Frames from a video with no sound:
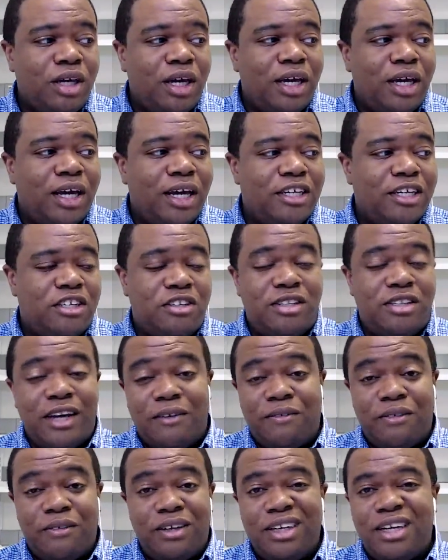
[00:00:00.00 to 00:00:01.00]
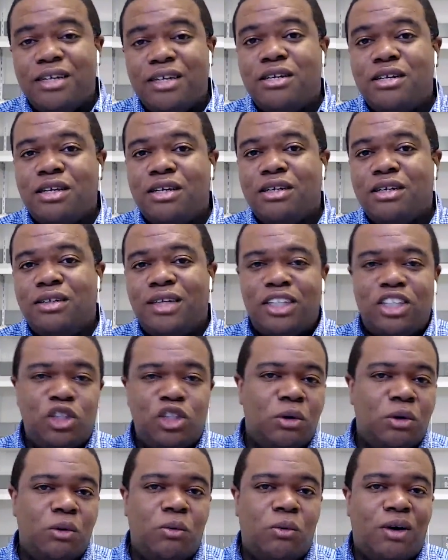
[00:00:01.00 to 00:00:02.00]
it's definitely a skill that you
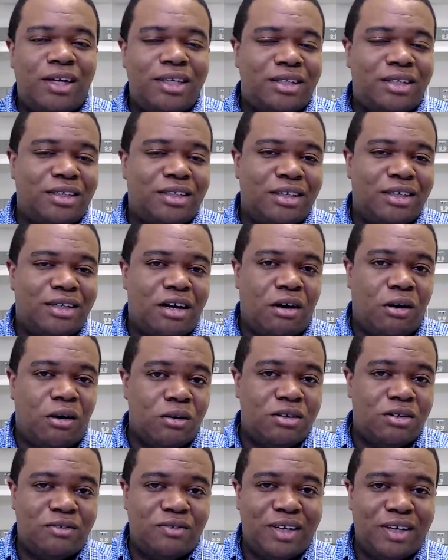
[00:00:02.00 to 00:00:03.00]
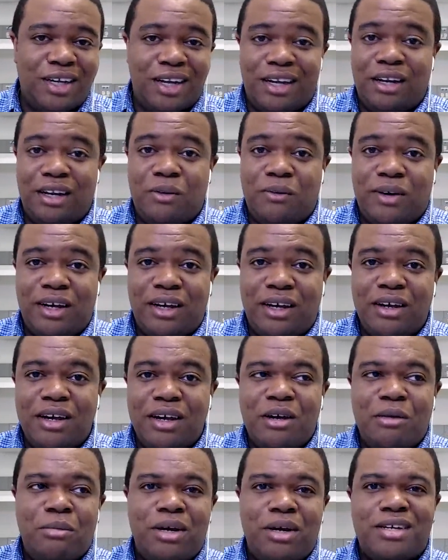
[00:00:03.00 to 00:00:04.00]
would want to cultivate anyway,
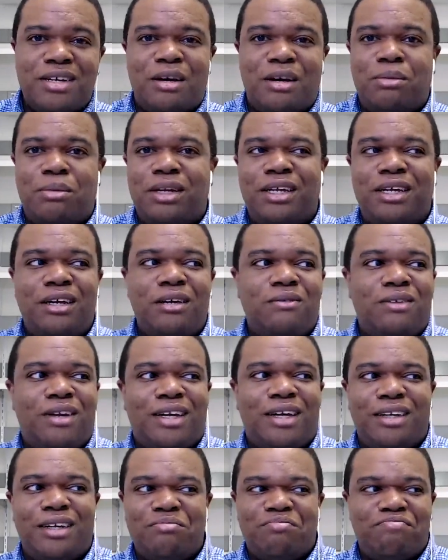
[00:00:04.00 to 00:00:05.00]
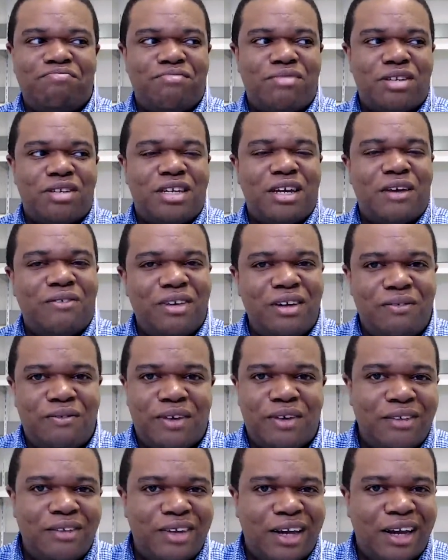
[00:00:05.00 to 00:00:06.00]
because I believe like
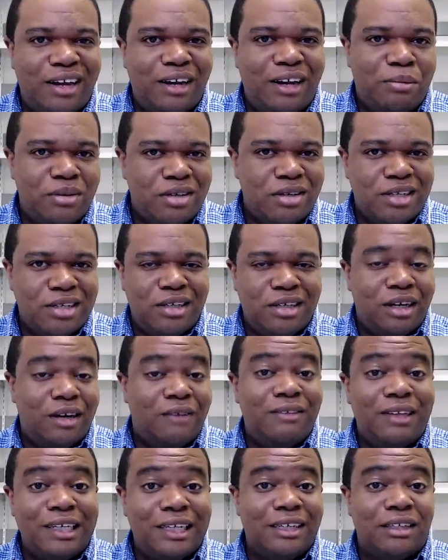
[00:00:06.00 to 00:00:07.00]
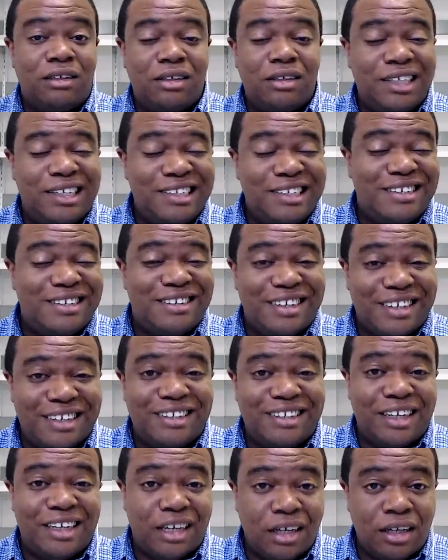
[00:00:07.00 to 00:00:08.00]
75-80% of the internet is in
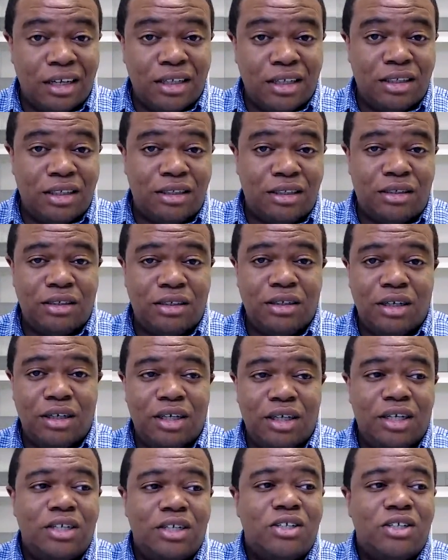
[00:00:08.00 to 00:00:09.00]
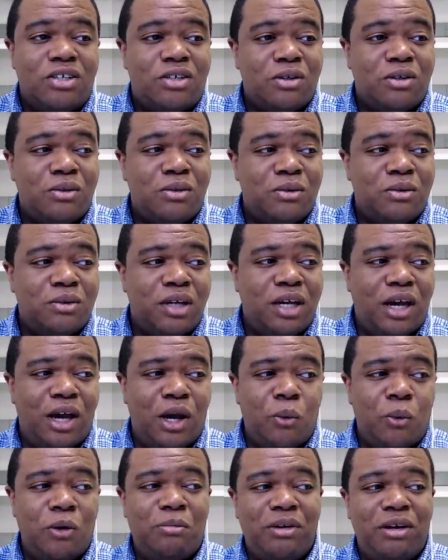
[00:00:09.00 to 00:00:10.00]
English. So it
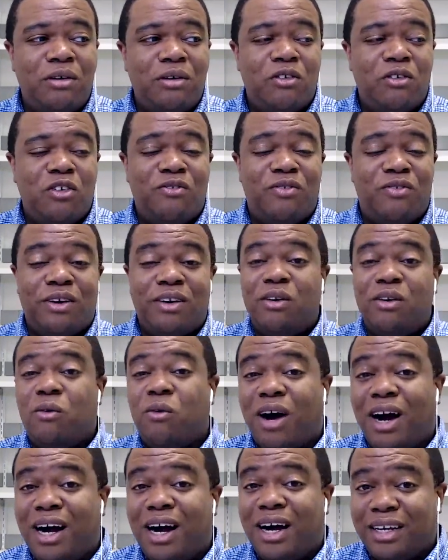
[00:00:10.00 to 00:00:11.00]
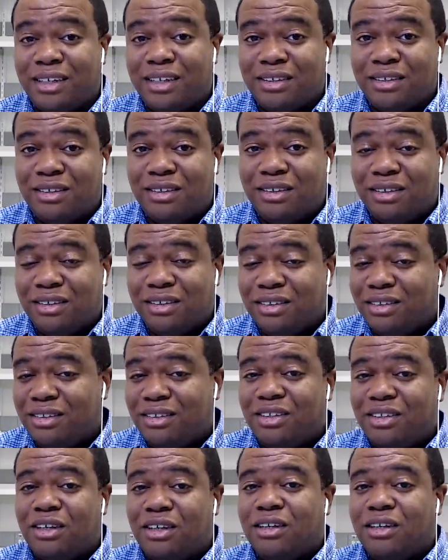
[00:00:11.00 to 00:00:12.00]
would be very wise
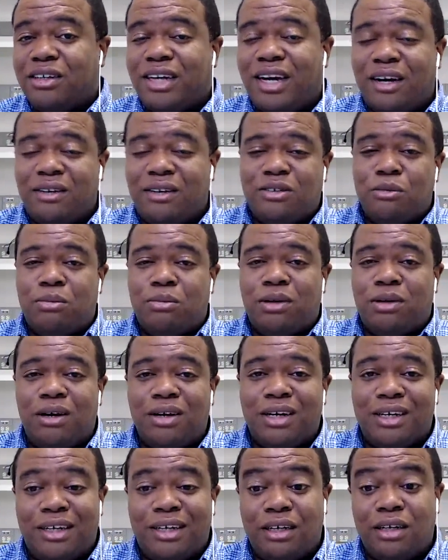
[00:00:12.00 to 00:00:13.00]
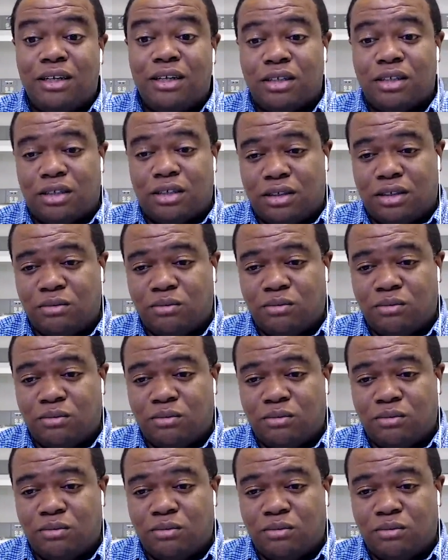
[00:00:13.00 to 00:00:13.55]
to learn how to blog in English.